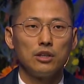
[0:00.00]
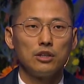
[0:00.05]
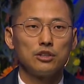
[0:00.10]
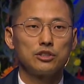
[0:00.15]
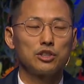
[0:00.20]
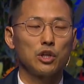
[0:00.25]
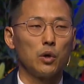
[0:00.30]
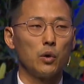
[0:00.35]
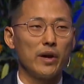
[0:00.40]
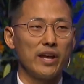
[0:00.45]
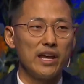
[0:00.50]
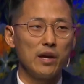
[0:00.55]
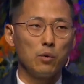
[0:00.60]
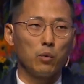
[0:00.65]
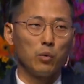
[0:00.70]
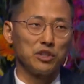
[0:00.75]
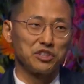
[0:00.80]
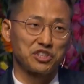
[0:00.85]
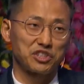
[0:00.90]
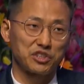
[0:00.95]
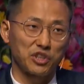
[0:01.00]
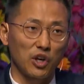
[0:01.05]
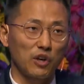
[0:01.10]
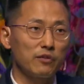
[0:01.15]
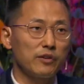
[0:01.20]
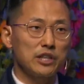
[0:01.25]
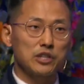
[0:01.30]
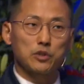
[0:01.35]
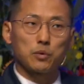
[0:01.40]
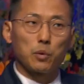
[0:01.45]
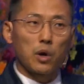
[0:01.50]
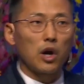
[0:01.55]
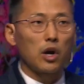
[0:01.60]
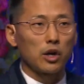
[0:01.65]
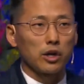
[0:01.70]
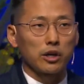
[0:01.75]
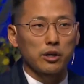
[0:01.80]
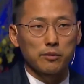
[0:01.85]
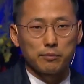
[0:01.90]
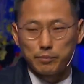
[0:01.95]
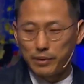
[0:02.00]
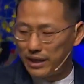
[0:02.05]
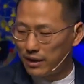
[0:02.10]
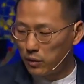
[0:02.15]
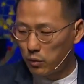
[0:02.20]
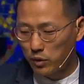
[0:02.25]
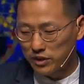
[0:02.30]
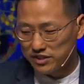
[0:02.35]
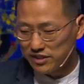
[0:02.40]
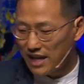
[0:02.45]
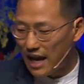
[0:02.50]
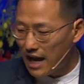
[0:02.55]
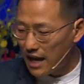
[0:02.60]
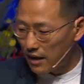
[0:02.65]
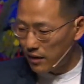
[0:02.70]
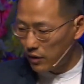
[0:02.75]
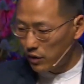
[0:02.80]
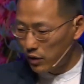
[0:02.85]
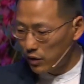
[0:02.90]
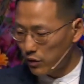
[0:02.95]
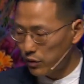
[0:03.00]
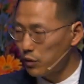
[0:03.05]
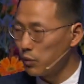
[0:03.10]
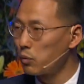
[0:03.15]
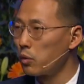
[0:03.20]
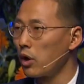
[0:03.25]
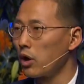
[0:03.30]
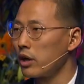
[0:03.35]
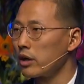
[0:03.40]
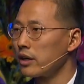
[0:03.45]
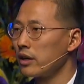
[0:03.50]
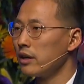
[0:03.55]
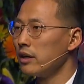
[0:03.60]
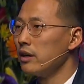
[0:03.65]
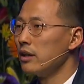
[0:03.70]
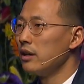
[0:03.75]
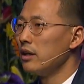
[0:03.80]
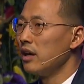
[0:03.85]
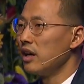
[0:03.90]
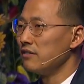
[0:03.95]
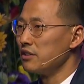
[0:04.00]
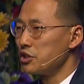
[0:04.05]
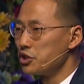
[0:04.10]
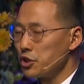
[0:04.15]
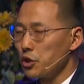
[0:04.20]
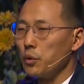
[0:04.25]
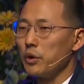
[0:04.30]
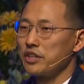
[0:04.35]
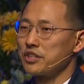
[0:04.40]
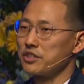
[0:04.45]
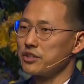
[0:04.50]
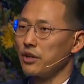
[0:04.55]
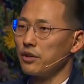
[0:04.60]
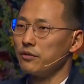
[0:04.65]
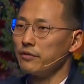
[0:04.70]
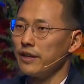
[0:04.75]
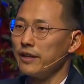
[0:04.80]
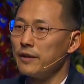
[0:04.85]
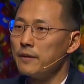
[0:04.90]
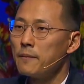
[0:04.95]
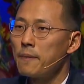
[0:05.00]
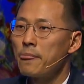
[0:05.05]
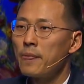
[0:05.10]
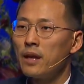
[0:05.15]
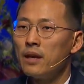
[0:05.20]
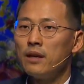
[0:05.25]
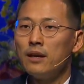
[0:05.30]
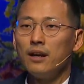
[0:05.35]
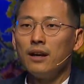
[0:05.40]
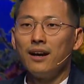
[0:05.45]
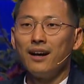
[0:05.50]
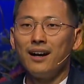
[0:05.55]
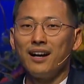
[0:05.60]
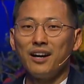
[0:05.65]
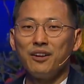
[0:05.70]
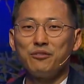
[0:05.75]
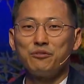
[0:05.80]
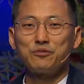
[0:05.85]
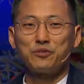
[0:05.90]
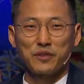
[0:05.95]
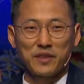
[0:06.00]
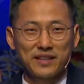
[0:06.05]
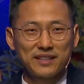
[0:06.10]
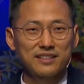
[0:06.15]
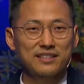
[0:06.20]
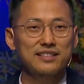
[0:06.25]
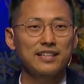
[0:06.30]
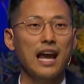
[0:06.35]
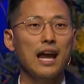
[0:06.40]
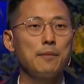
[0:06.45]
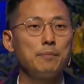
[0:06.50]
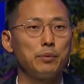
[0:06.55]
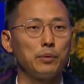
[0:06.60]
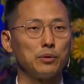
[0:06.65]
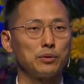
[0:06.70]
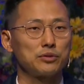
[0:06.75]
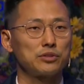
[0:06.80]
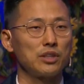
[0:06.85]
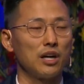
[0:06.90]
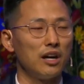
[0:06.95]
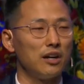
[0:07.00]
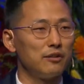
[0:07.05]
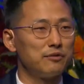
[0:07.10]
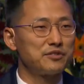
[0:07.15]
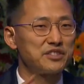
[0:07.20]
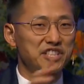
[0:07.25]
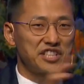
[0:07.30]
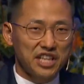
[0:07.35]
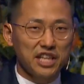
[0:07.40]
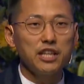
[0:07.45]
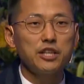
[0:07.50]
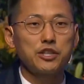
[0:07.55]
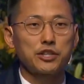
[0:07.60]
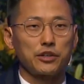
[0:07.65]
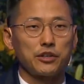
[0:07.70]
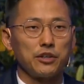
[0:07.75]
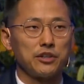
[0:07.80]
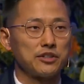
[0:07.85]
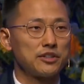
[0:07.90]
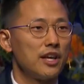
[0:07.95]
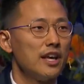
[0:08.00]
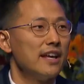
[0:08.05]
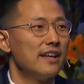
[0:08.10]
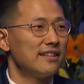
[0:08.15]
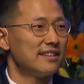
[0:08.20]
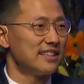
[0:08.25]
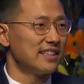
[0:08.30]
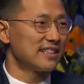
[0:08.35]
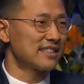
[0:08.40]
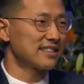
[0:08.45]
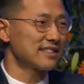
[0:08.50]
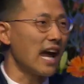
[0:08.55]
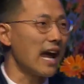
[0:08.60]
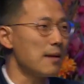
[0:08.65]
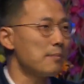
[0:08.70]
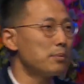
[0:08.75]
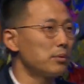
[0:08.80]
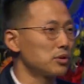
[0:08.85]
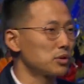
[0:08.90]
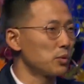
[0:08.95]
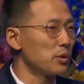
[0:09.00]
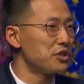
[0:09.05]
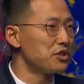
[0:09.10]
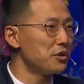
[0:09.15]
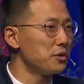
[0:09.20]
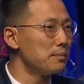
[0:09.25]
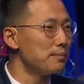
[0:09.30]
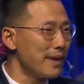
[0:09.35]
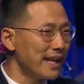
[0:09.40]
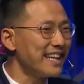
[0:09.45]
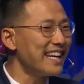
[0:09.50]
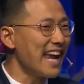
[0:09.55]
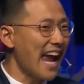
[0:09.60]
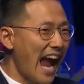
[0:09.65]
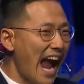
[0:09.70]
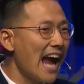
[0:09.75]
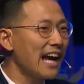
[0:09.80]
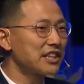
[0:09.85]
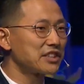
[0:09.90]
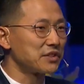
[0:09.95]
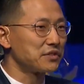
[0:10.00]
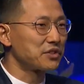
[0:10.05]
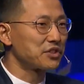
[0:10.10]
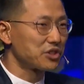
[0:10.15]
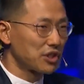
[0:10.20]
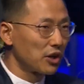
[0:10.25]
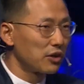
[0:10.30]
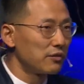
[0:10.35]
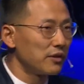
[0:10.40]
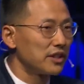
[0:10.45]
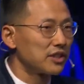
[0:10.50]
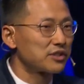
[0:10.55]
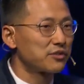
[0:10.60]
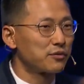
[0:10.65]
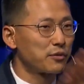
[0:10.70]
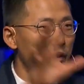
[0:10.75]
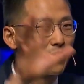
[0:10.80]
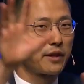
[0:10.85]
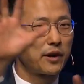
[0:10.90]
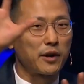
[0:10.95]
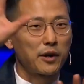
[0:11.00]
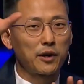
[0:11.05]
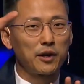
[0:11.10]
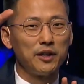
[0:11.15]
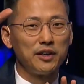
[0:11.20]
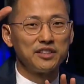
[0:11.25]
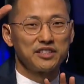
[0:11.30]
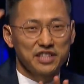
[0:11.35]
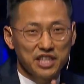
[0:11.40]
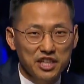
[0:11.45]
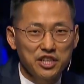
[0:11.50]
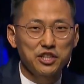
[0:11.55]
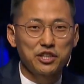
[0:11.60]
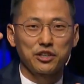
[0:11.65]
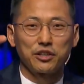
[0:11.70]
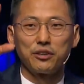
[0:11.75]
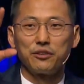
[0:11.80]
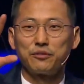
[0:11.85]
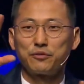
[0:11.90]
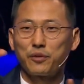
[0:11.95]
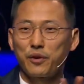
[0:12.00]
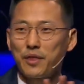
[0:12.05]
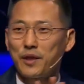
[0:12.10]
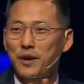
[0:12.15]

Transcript: So it was servant's work, but it was not the work of a Jewish servant. For the disciples of teachers, the disciples would do many acts of service for their teacher, for